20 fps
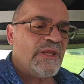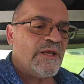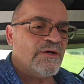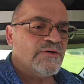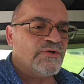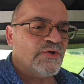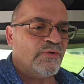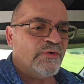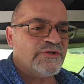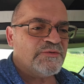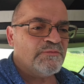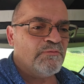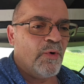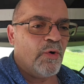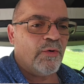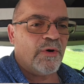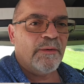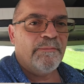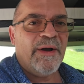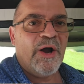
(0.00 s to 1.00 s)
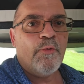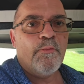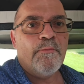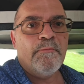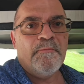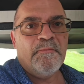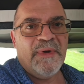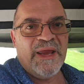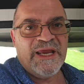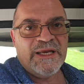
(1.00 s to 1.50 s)
So it's more about
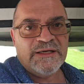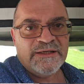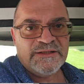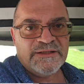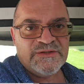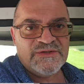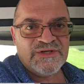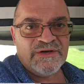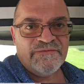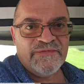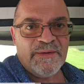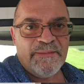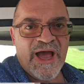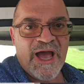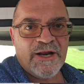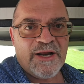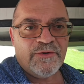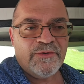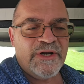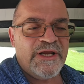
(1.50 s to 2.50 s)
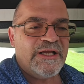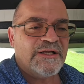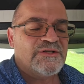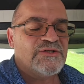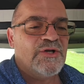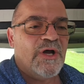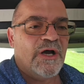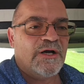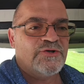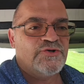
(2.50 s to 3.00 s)
maintenance of the battery. It's
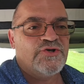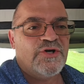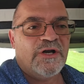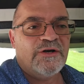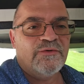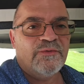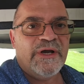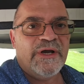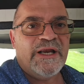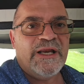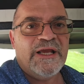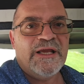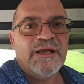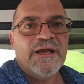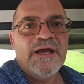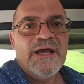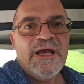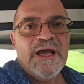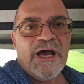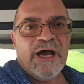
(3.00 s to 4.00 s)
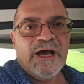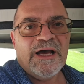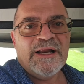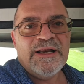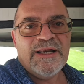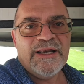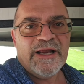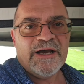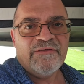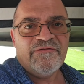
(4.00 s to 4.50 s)
not generating
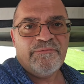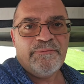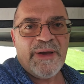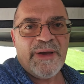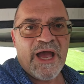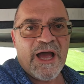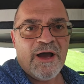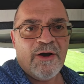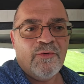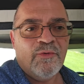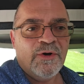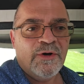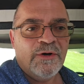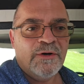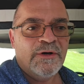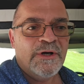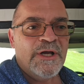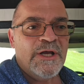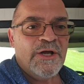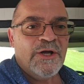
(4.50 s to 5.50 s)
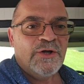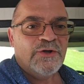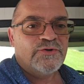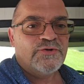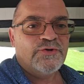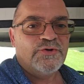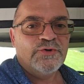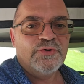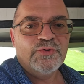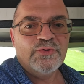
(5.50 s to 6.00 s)
enough power
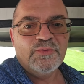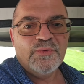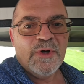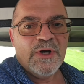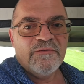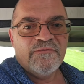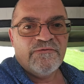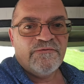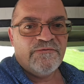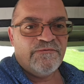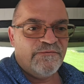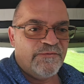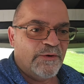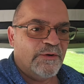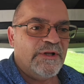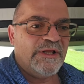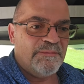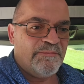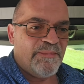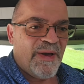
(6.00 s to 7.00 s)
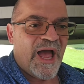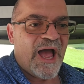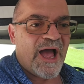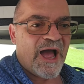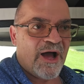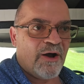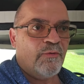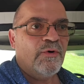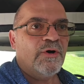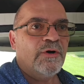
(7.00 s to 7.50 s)
to fully
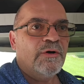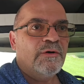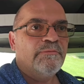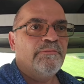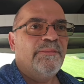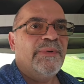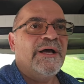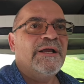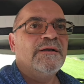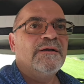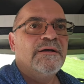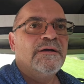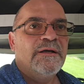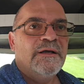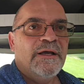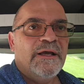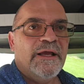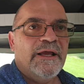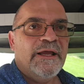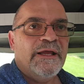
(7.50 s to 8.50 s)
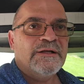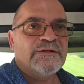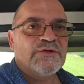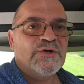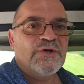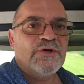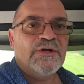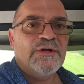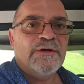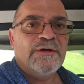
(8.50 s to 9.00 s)
power, but it's
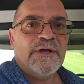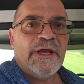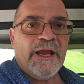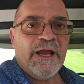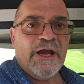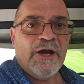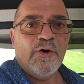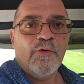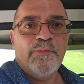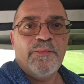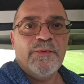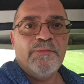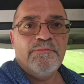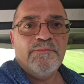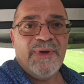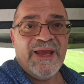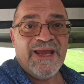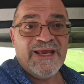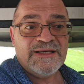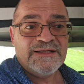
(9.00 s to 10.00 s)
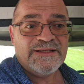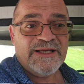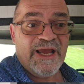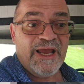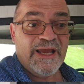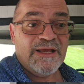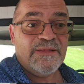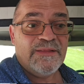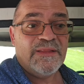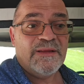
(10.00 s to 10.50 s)
going to help
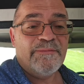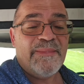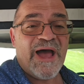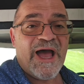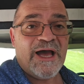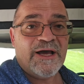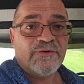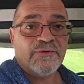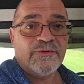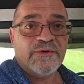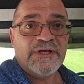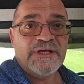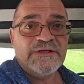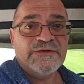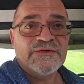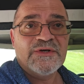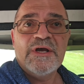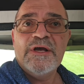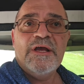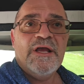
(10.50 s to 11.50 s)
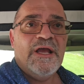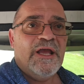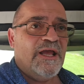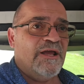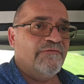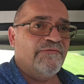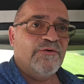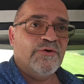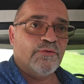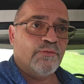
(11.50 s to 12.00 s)
maintain the batteries
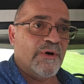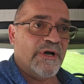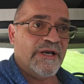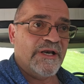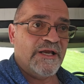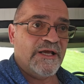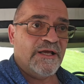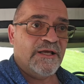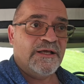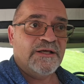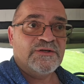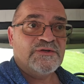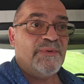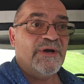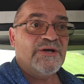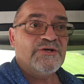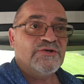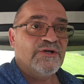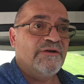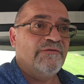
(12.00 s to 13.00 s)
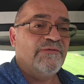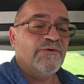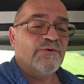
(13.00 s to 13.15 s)
if you're running, especially if